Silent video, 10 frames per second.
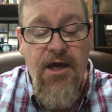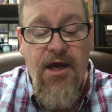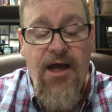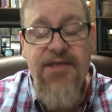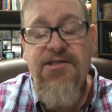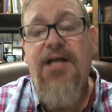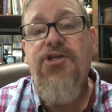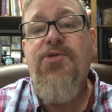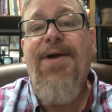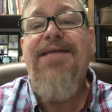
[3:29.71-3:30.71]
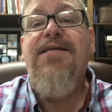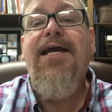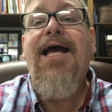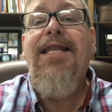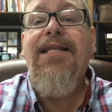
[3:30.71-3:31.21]
It's not just about
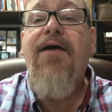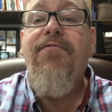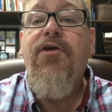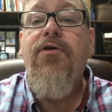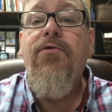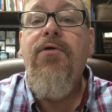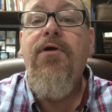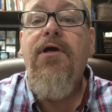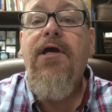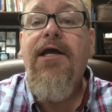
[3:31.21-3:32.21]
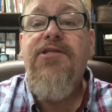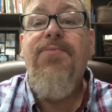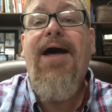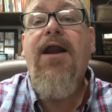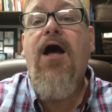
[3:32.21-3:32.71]
saying I love you. It's
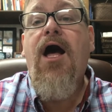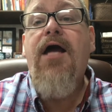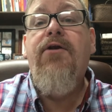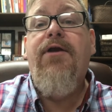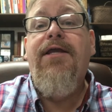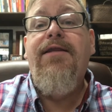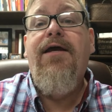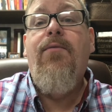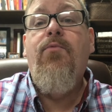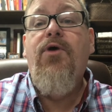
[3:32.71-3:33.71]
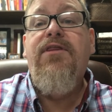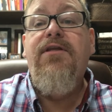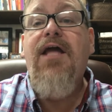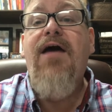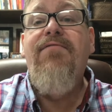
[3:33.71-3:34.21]
about honoring them with
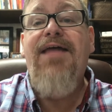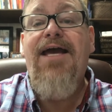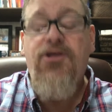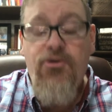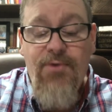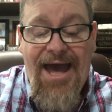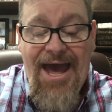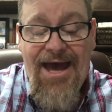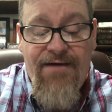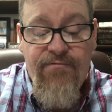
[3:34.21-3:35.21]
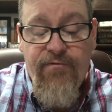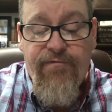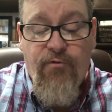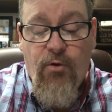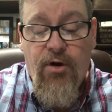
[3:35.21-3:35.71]
love that you have
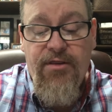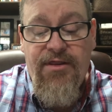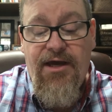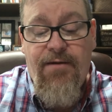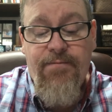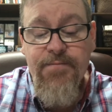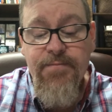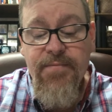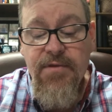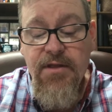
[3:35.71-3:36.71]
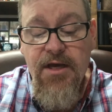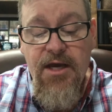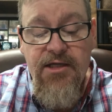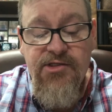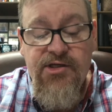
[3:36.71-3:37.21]
for them.
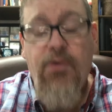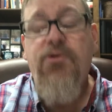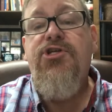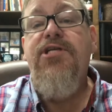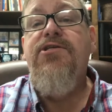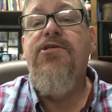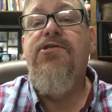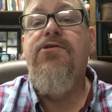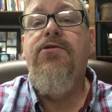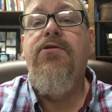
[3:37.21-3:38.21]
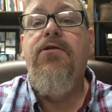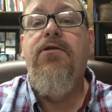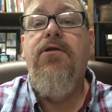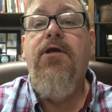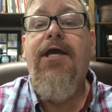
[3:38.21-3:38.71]
So Jesus,
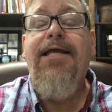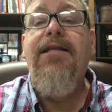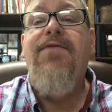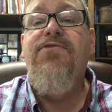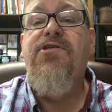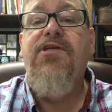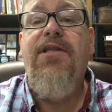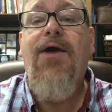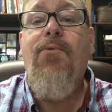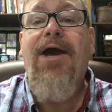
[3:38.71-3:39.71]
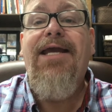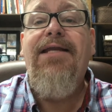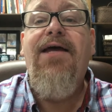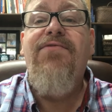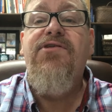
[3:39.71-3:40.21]
He loves us in that way. He
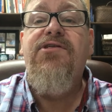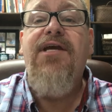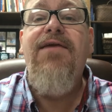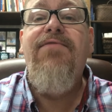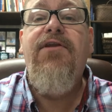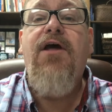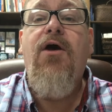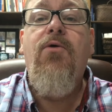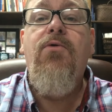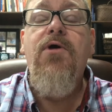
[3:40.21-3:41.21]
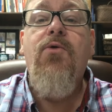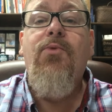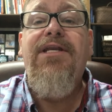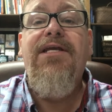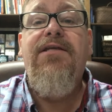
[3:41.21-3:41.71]
loves us even though
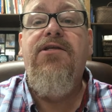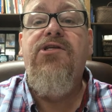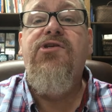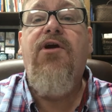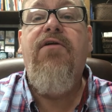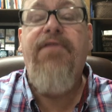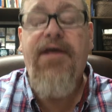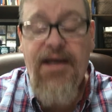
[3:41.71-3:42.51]
we didn't deserve it.